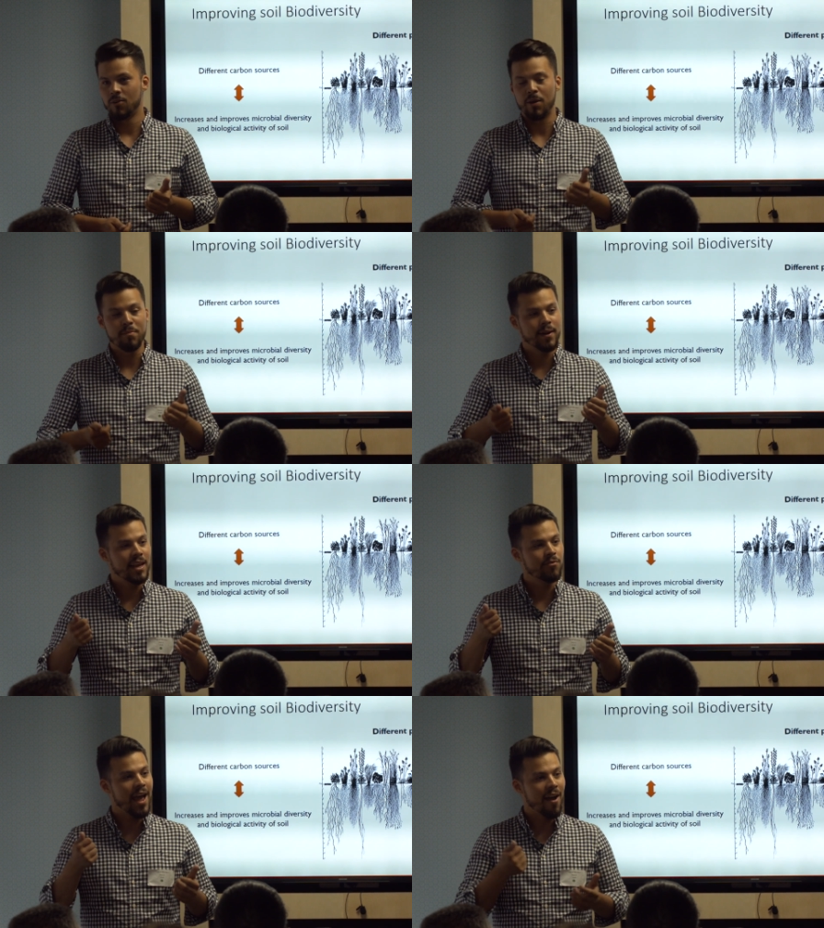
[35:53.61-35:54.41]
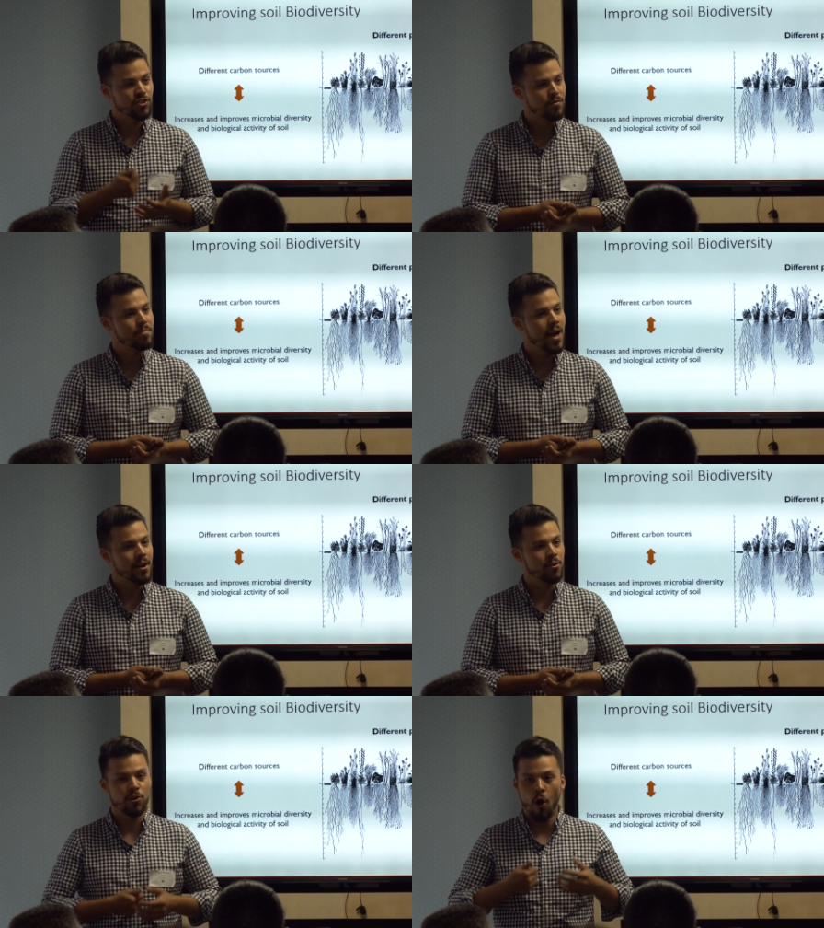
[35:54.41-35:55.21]
We believe we have to be
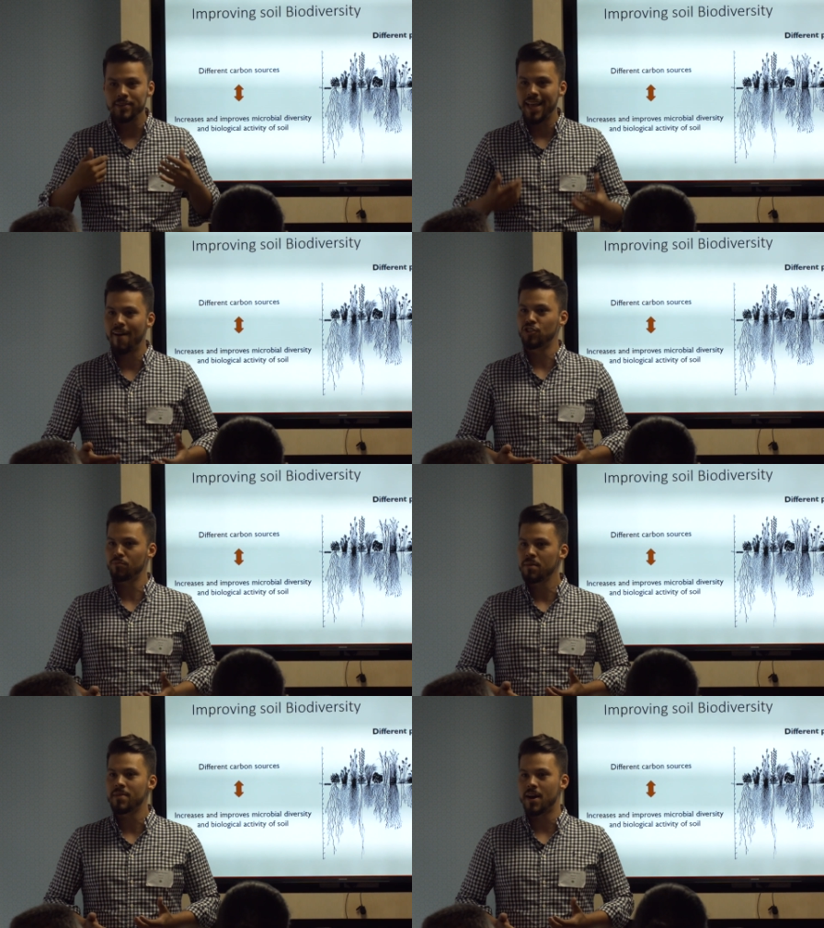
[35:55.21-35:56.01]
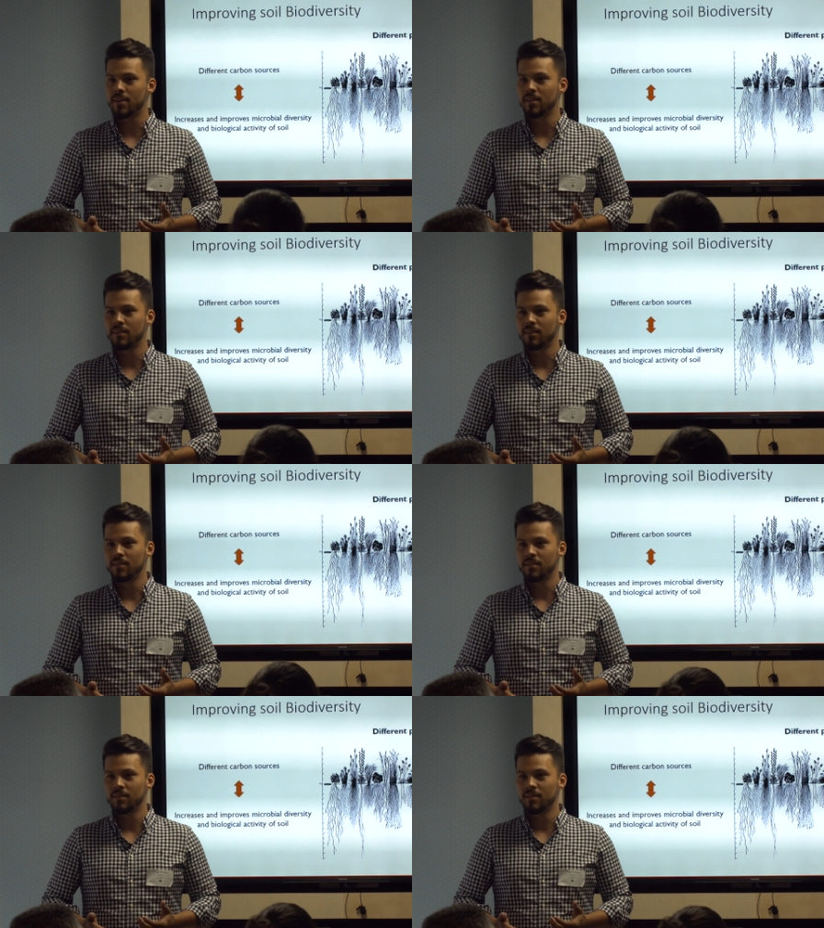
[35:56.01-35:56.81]
better. We always have to be better
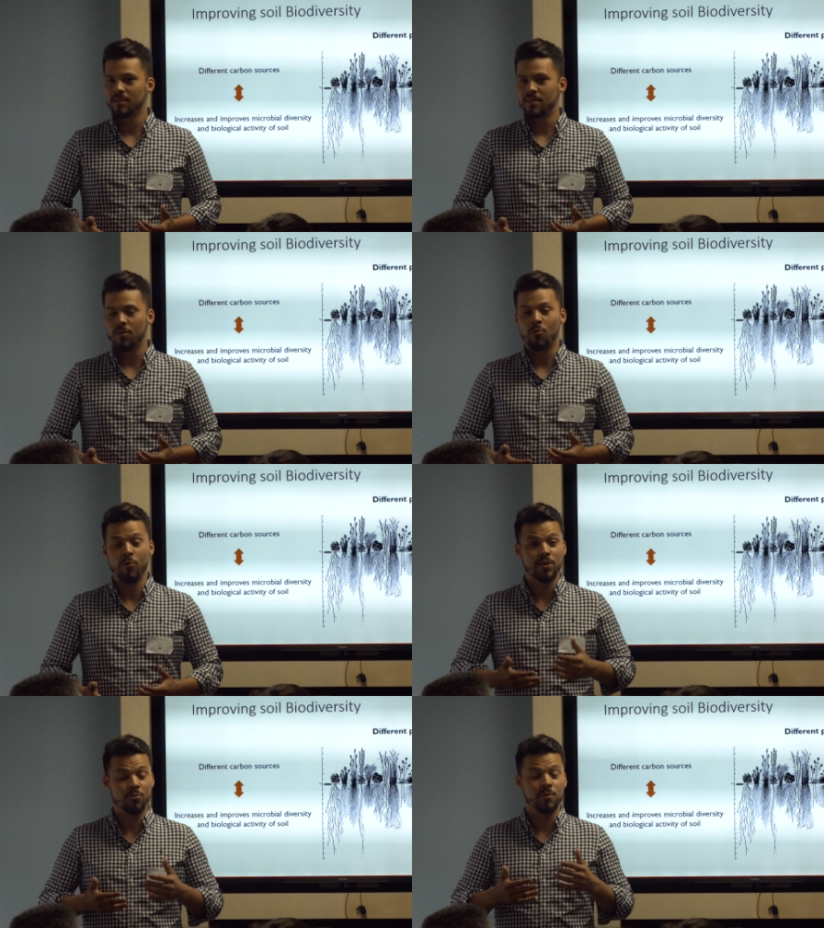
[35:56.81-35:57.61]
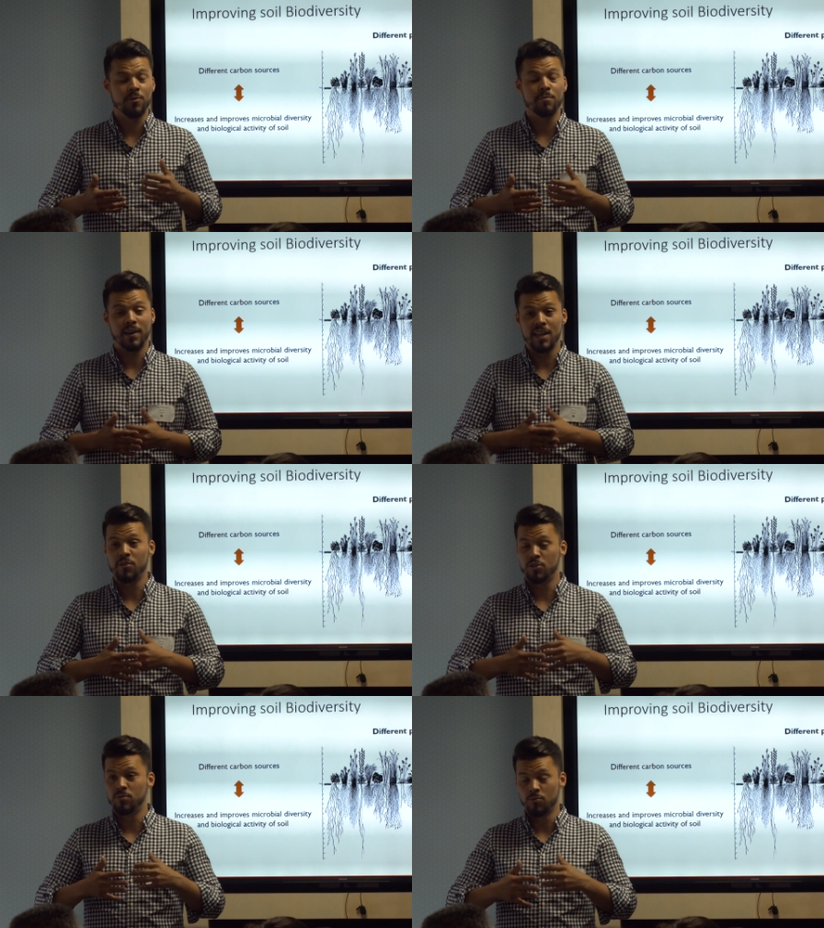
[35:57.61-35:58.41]
we, we, we believe
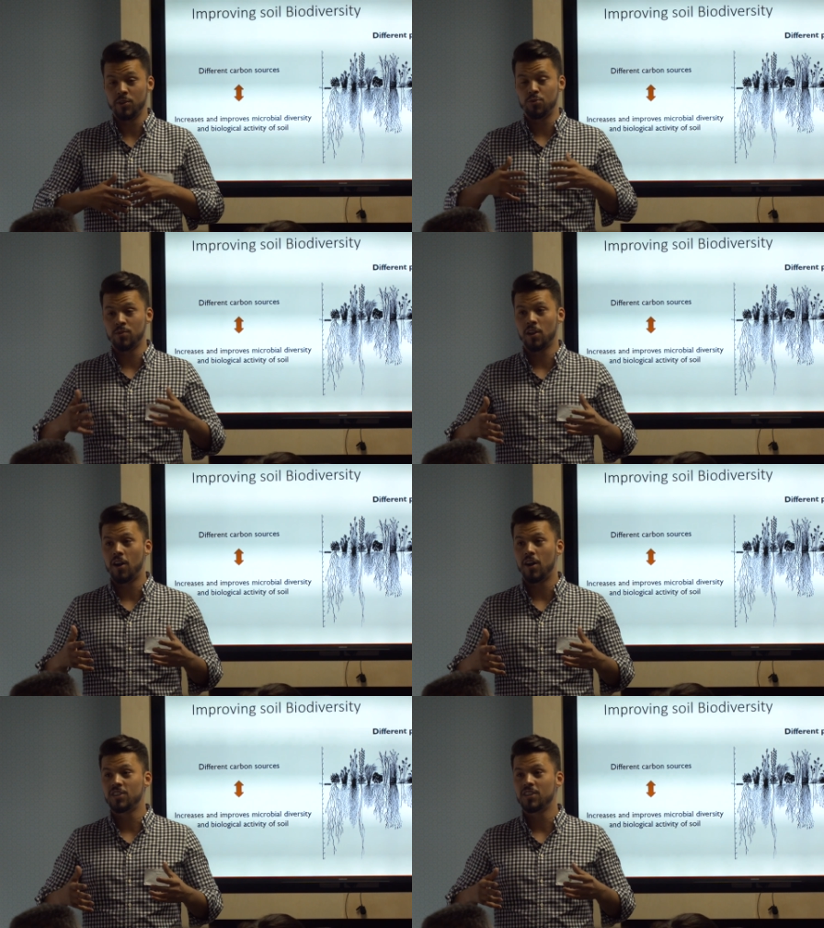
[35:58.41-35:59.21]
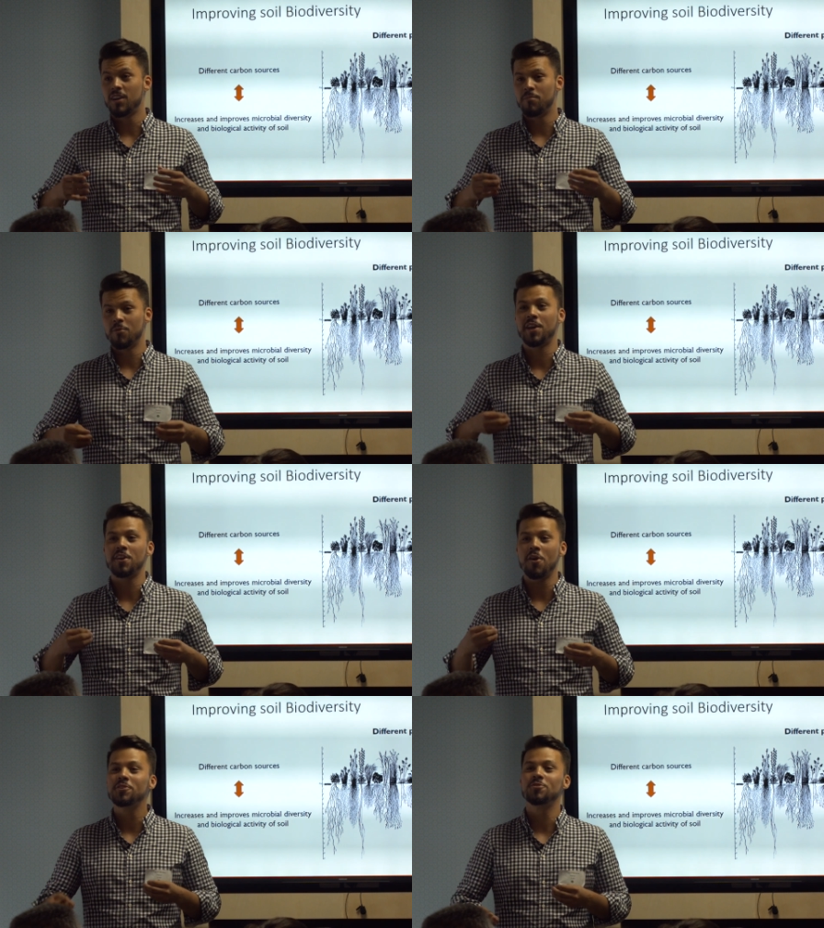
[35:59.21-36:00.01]
we, we do a lot, but we
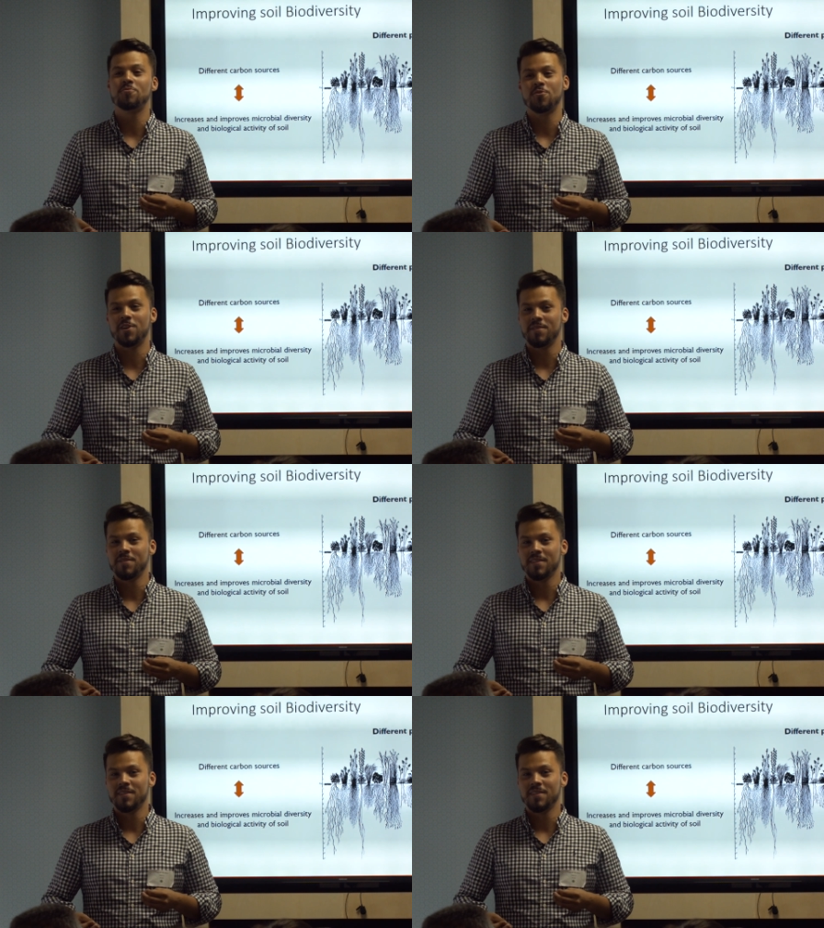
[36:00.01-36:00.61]
can always do more.